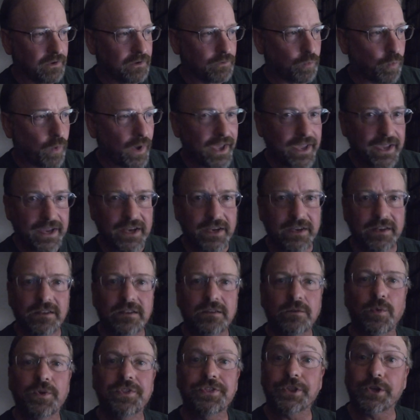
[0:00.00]
wade
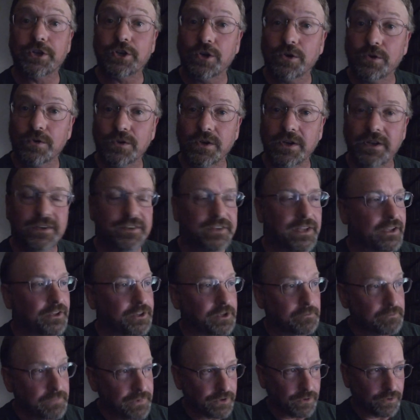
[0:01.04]
with the current down
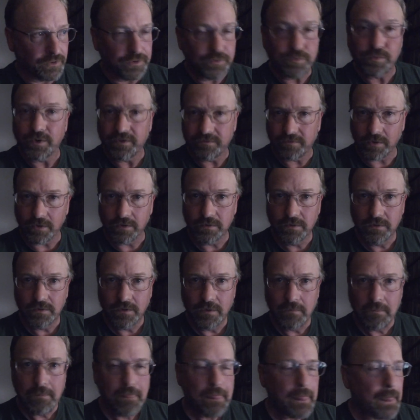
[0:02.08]
the middle of the river
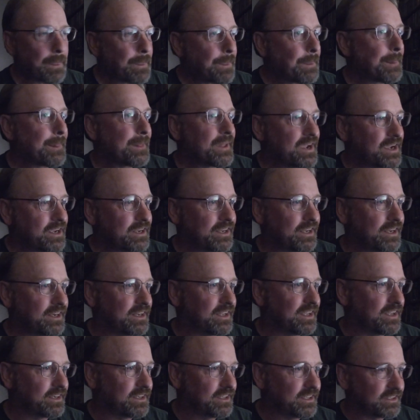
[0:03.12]

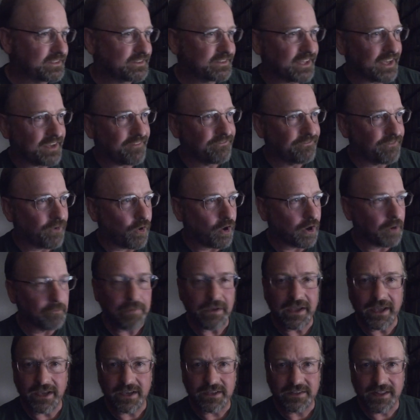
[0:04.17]
and hit that far
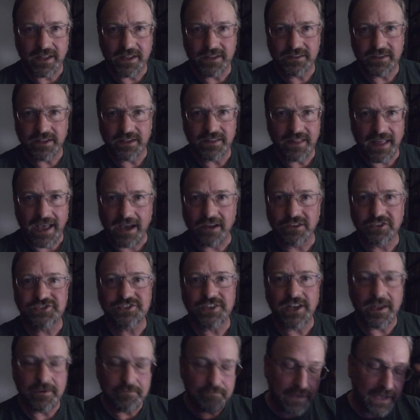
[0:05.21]
bank, that
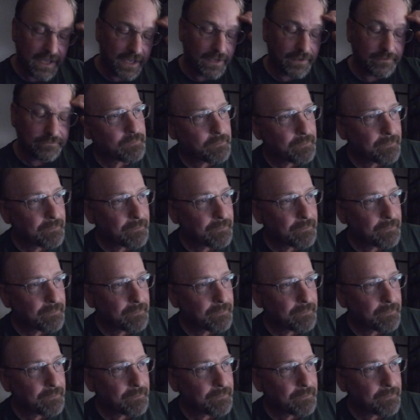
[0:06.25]
outside bank.